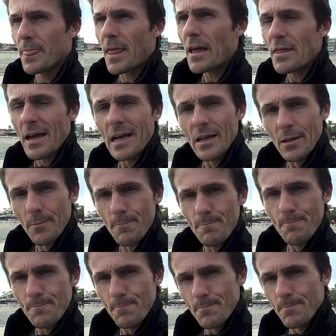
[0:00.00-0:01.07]
they think of them,
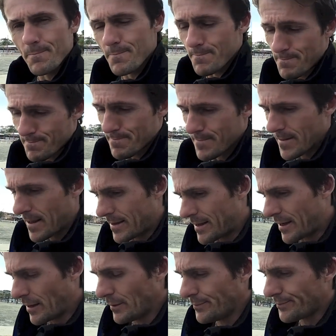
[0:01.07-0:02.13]

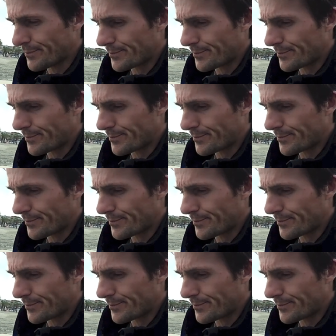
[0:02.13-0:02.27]
you know?